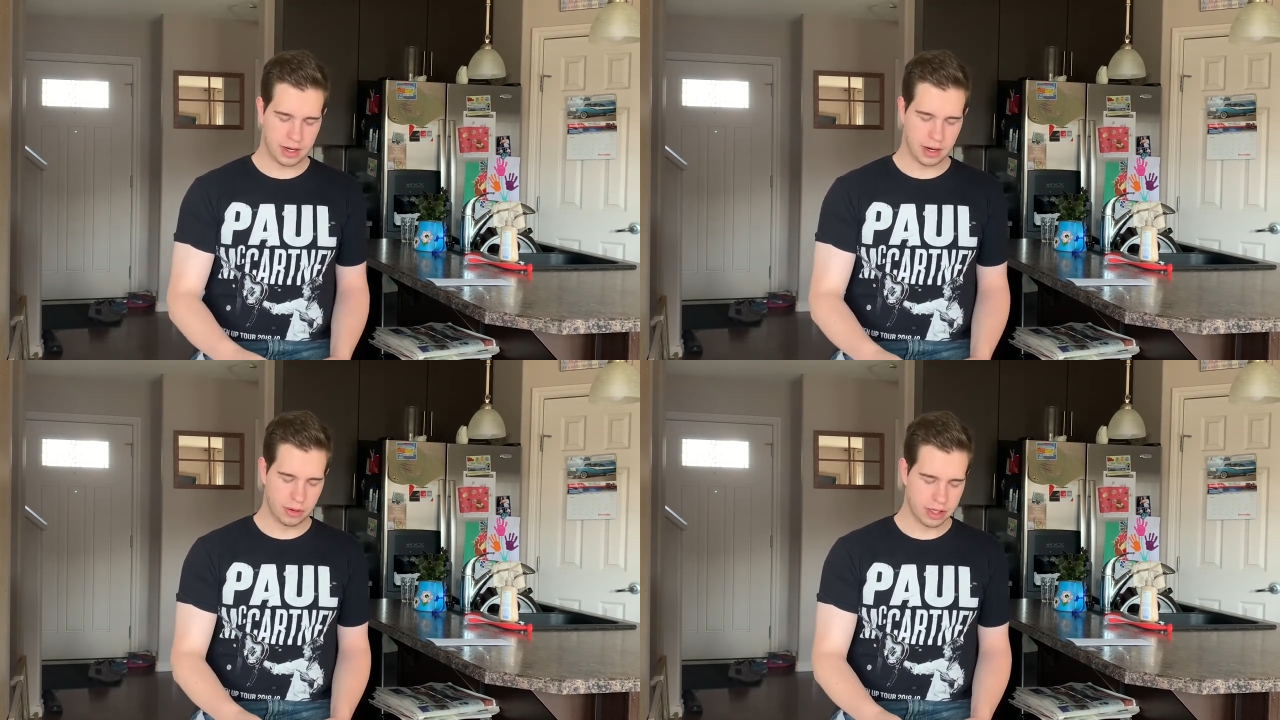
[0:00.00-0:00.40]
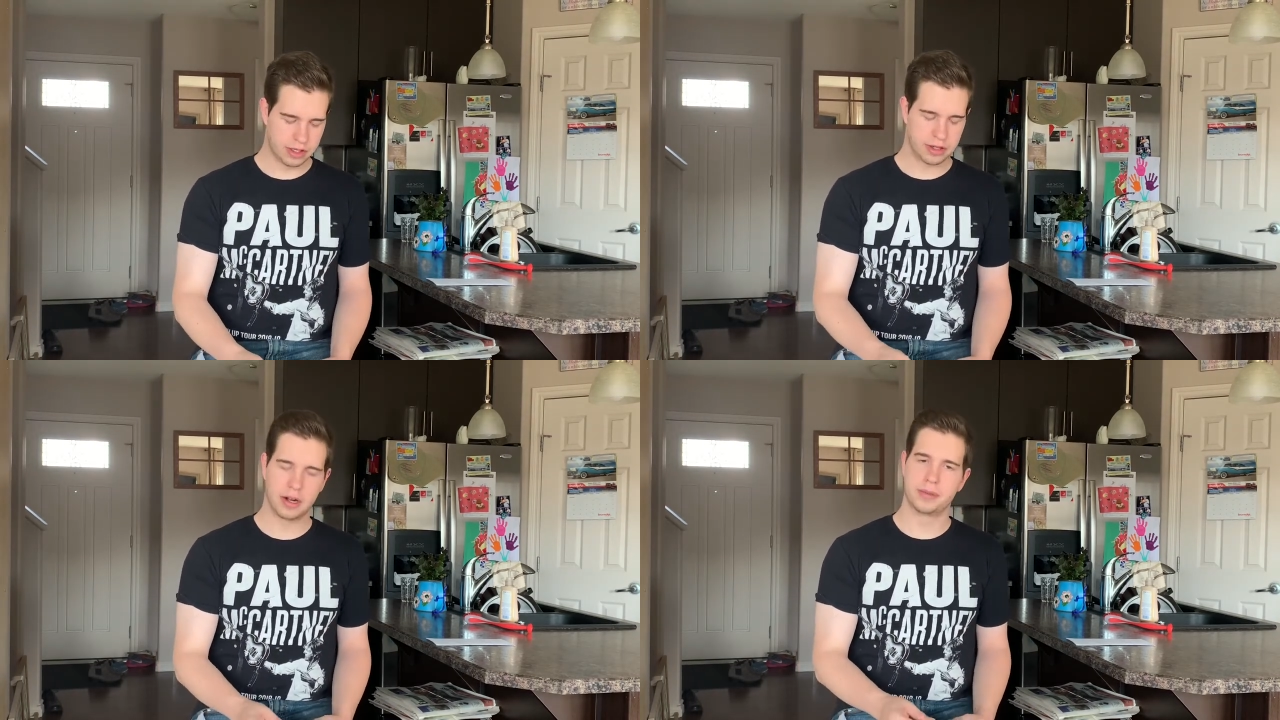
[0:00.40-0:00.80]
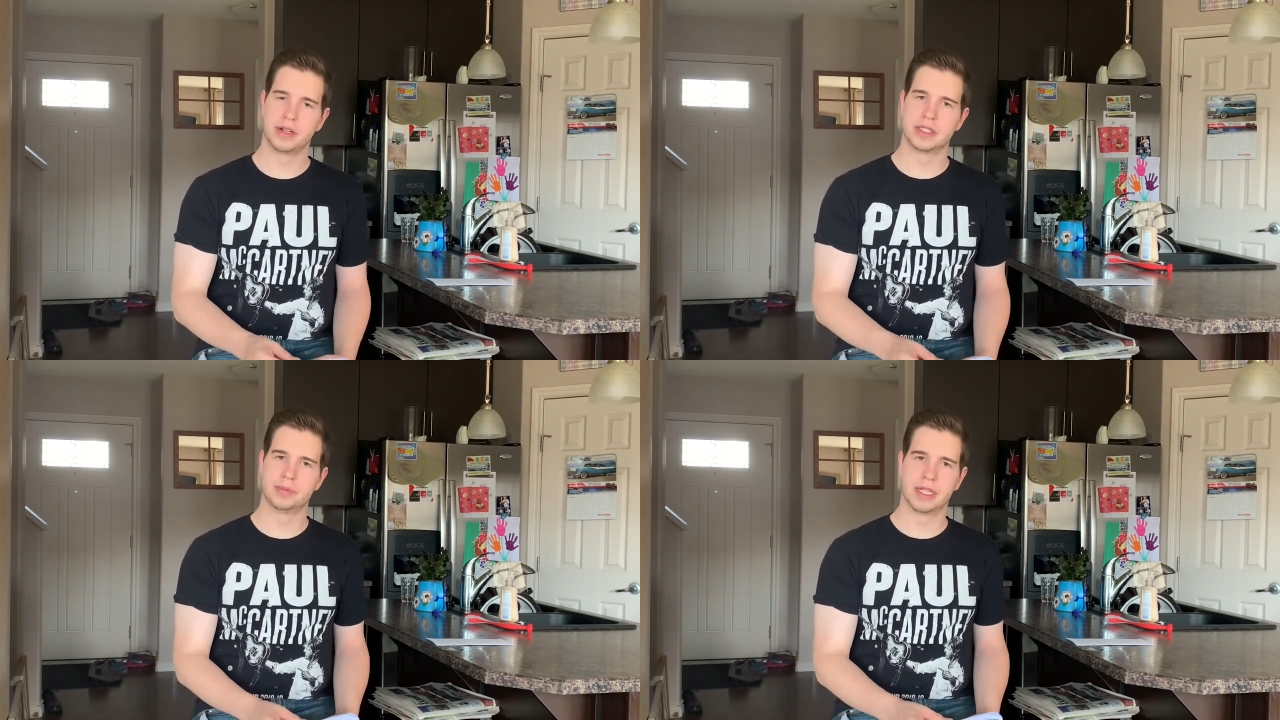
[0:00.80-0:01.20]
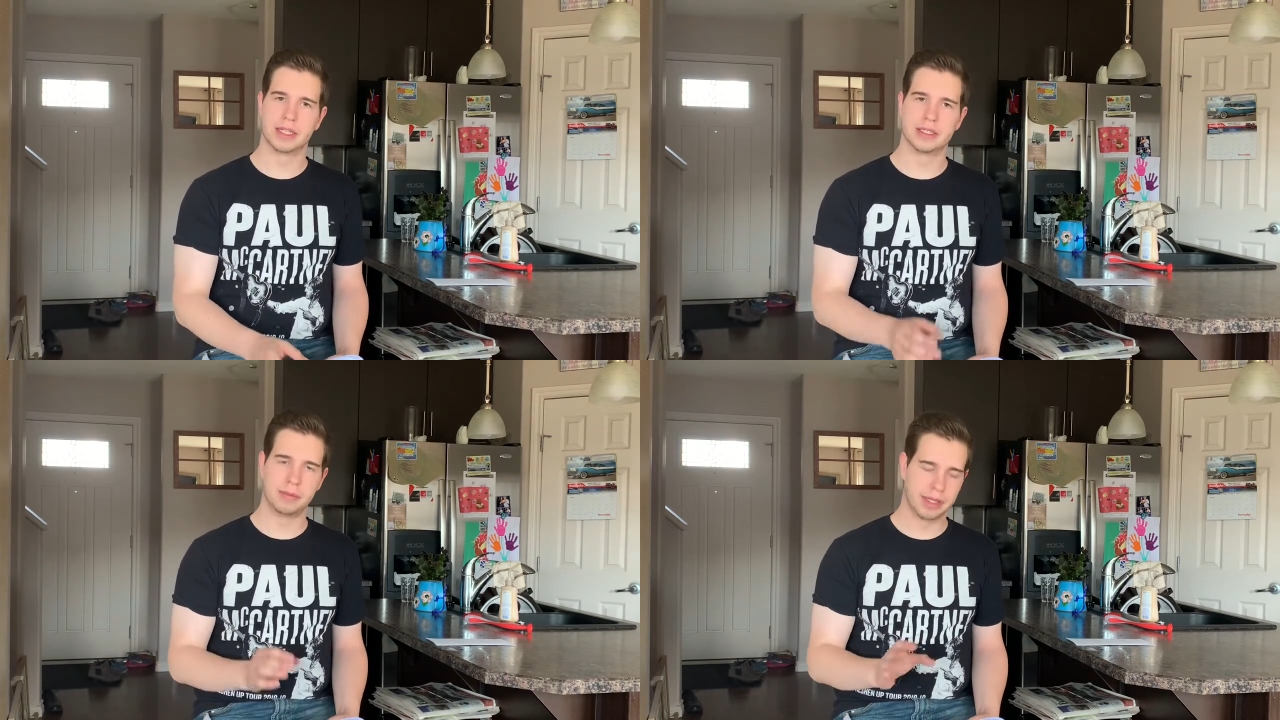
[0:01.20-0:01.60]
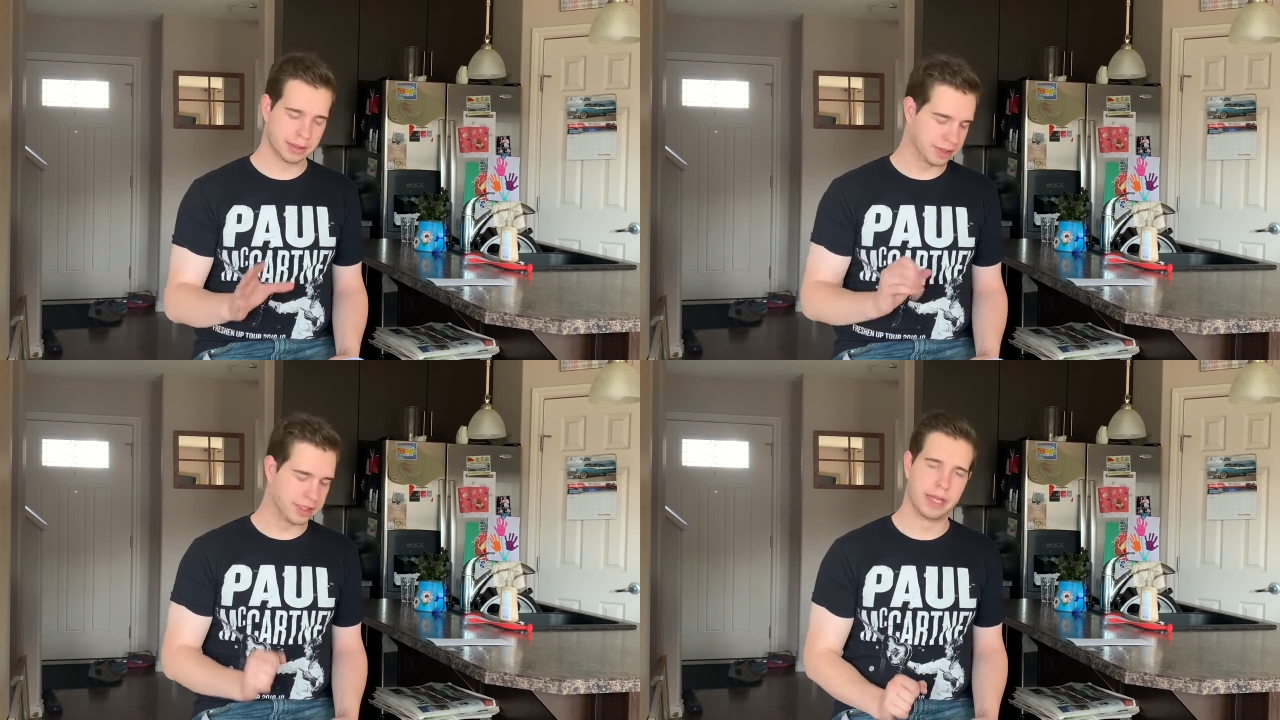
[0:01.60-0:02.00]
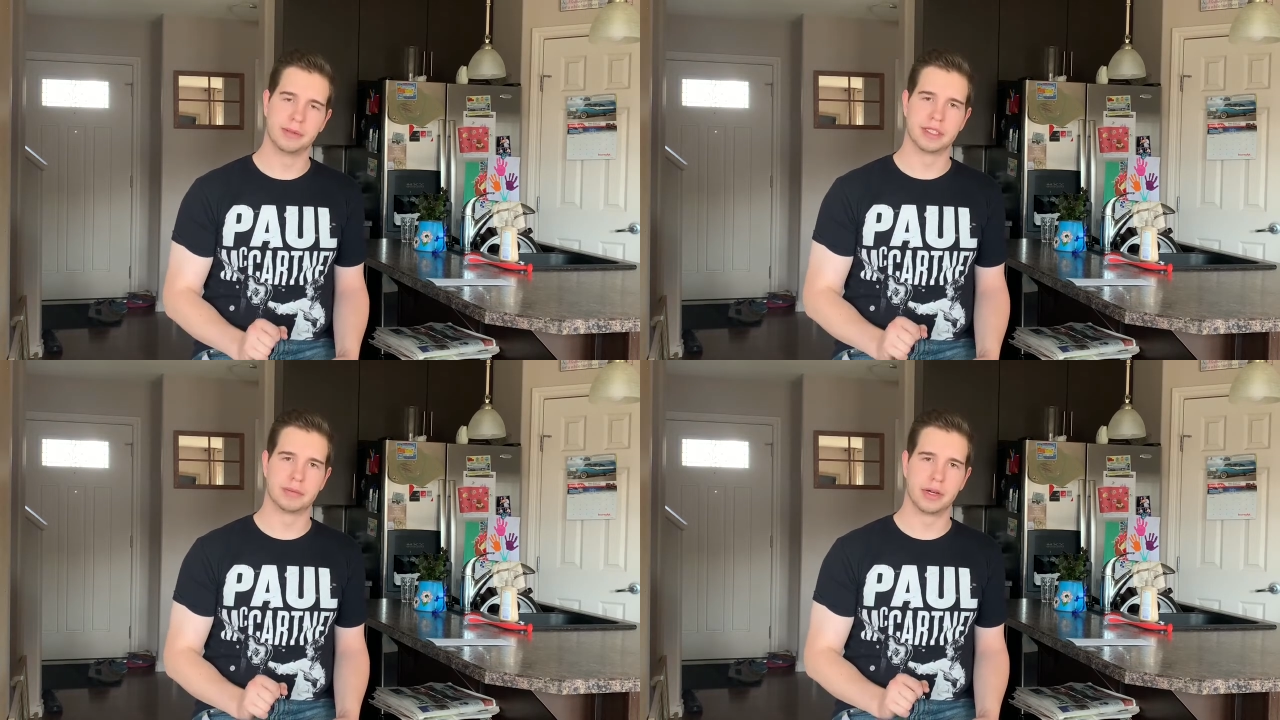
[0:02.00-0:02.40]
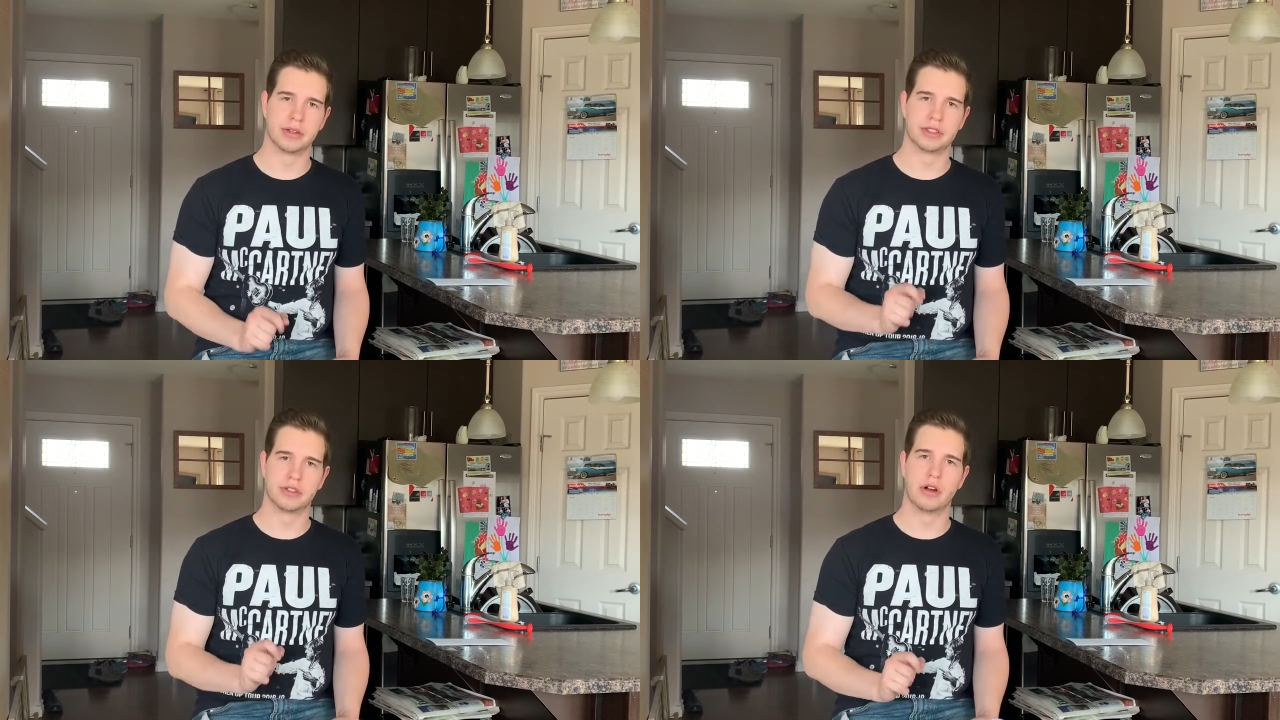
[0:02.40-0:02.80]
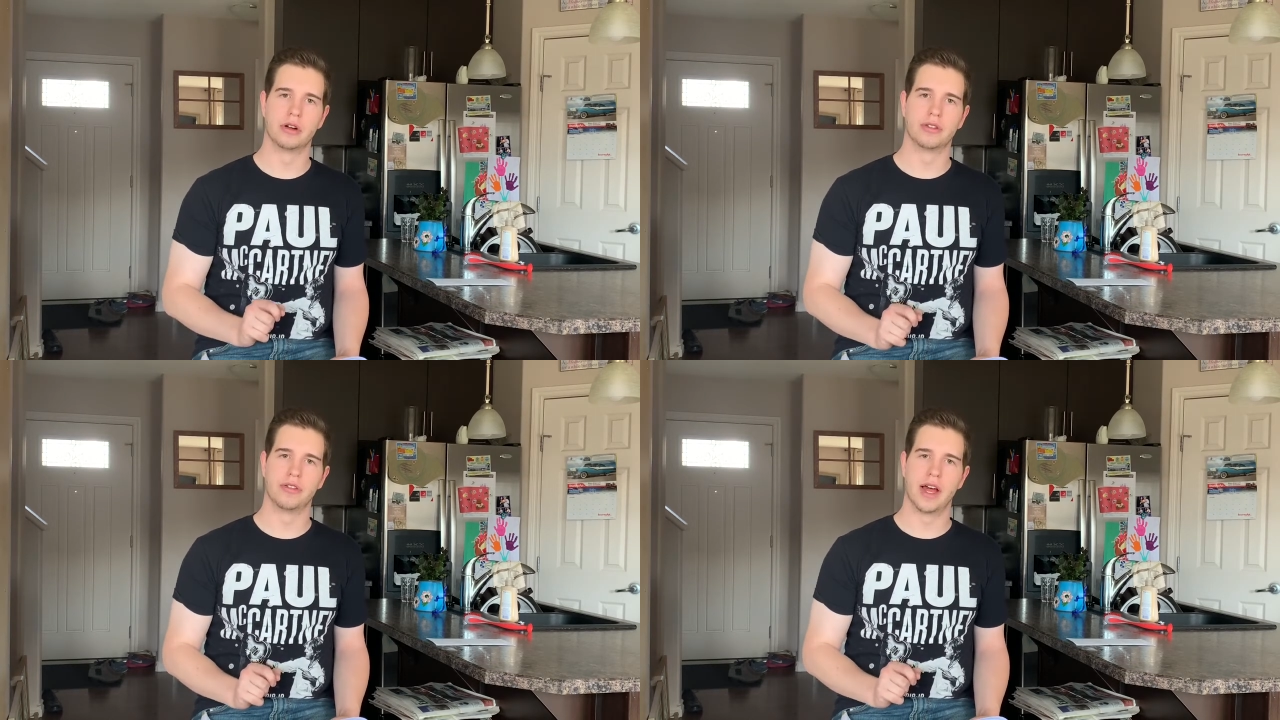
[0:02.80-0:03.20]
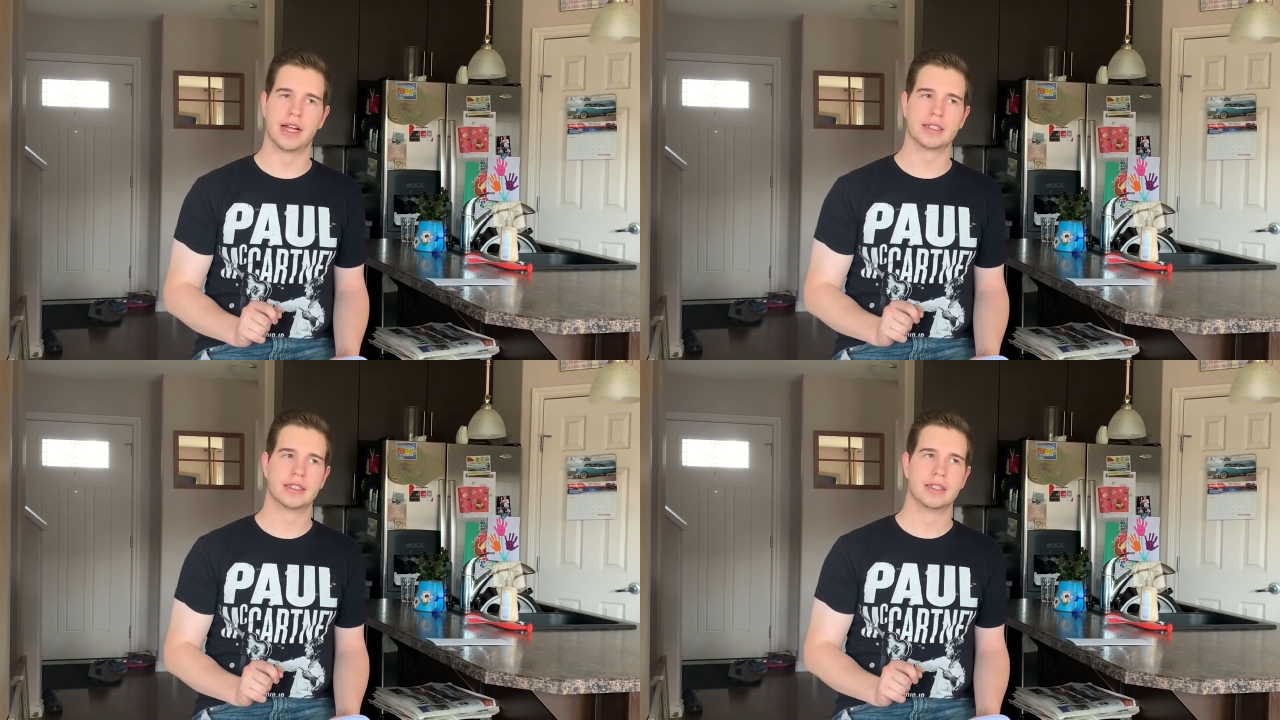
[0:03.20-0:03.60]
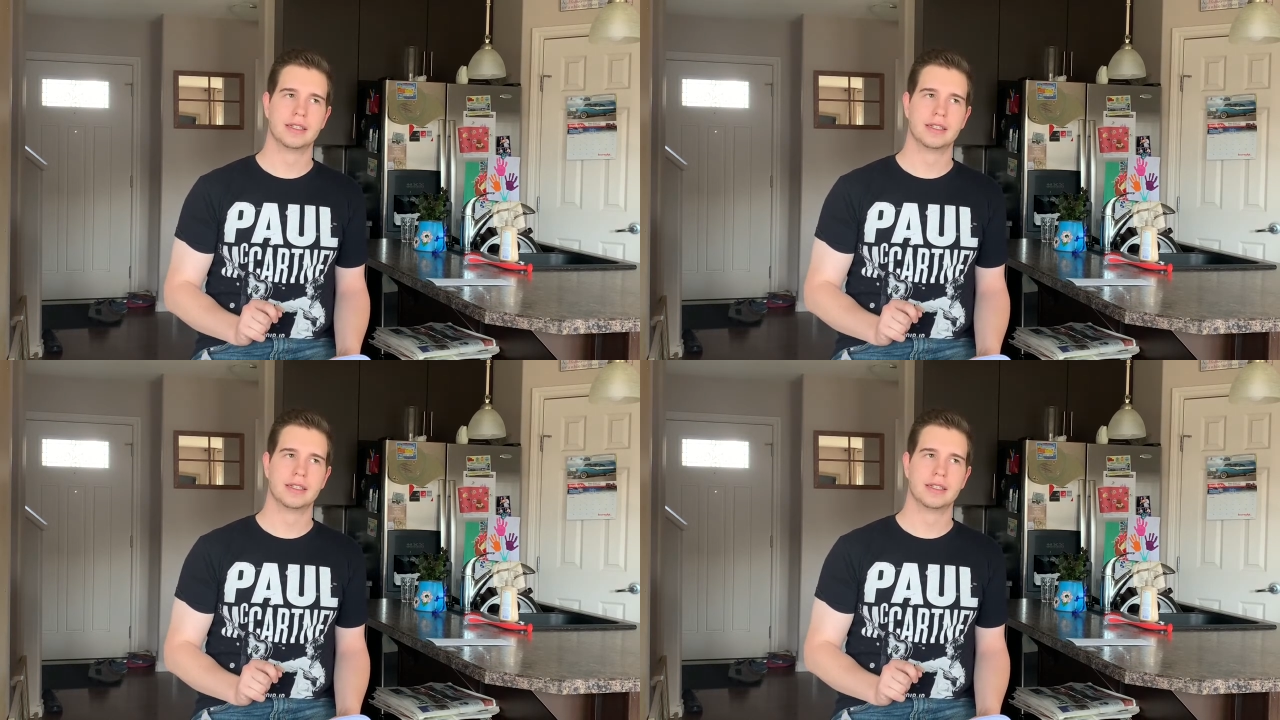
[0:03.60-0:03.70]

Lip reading: I wanted to talk about this because he made some statements about the song that